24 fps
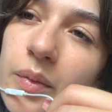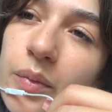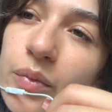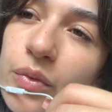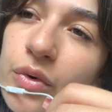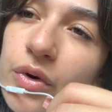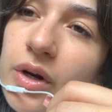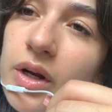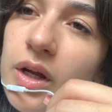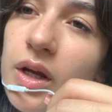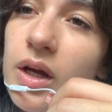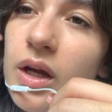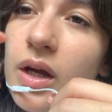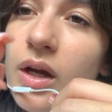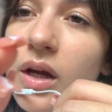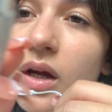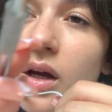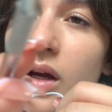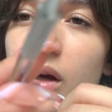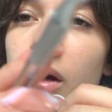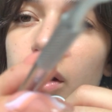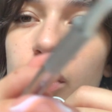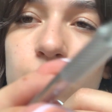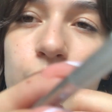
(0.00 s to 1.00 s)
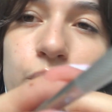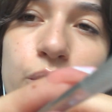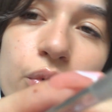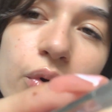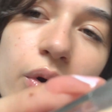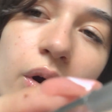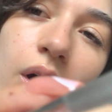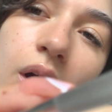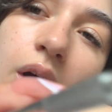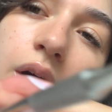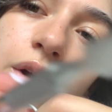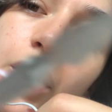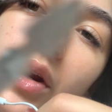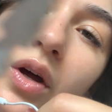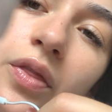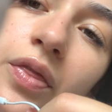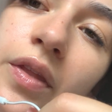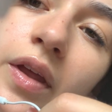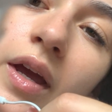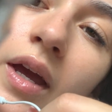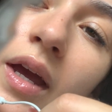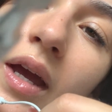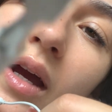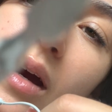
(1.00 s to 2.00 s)
Pretty broad on
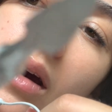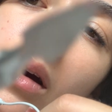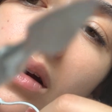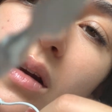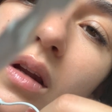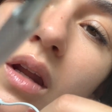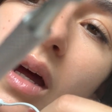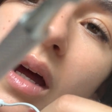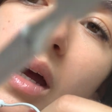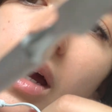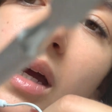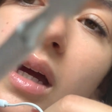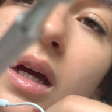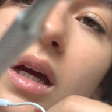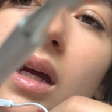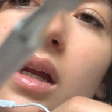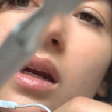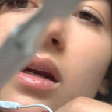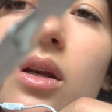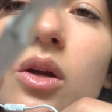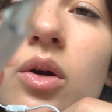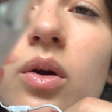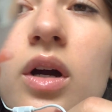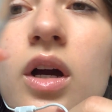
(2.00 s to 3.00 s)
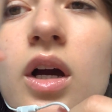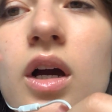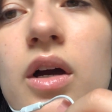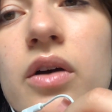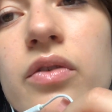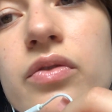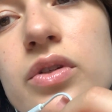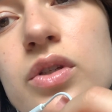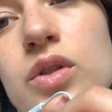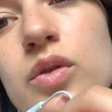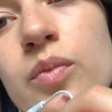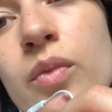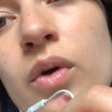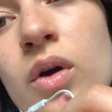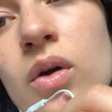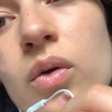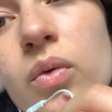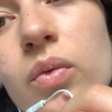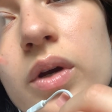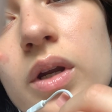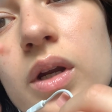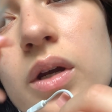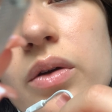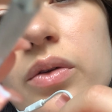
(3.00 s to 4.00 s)
the hairline. You have a
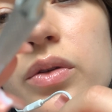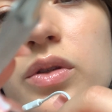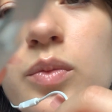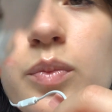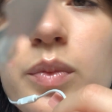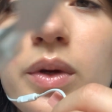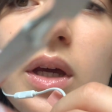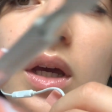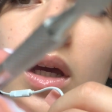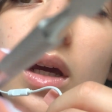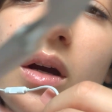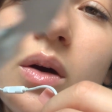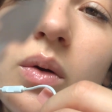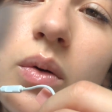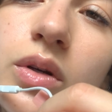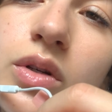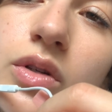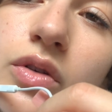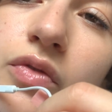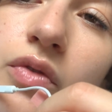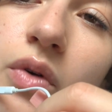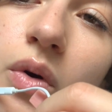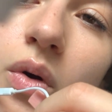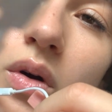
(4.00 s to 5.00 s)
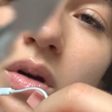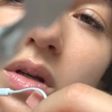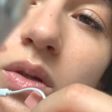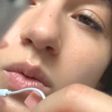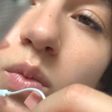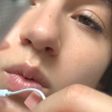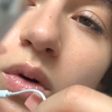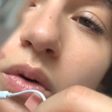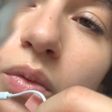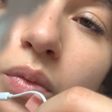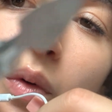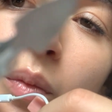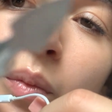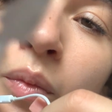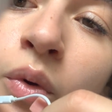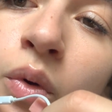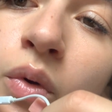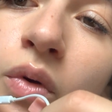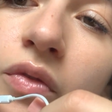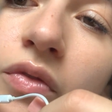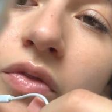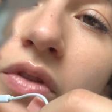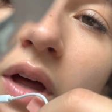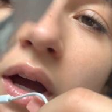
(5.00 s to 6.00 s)
small widow's peak, which of course will
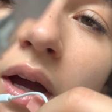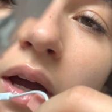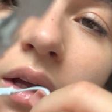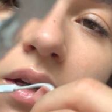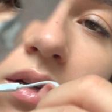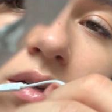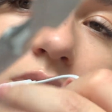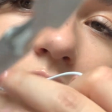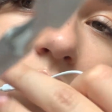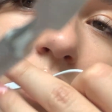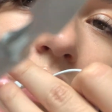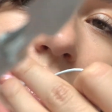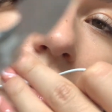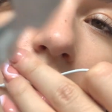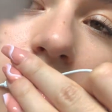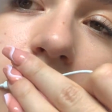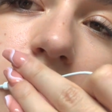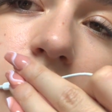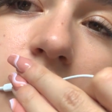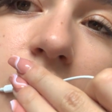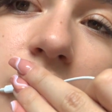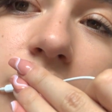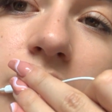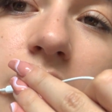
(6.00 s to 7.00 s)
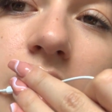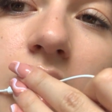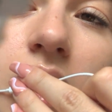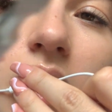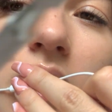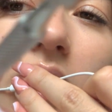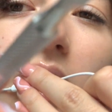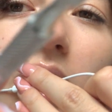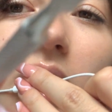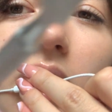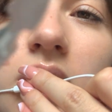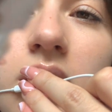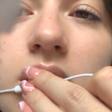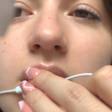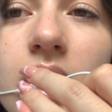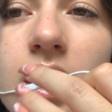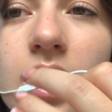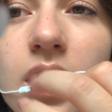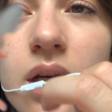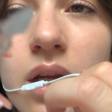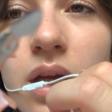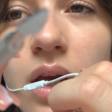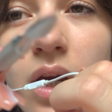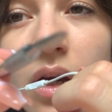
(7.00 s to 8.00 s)
remove that, so I'll just have to get that
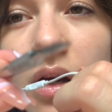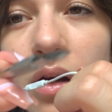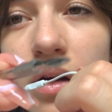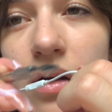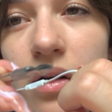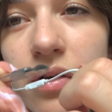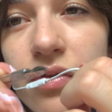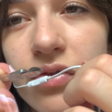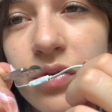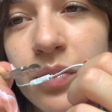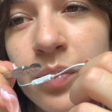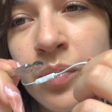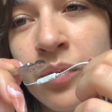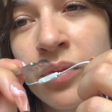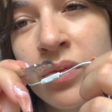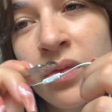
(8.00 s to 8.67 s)
taken care of.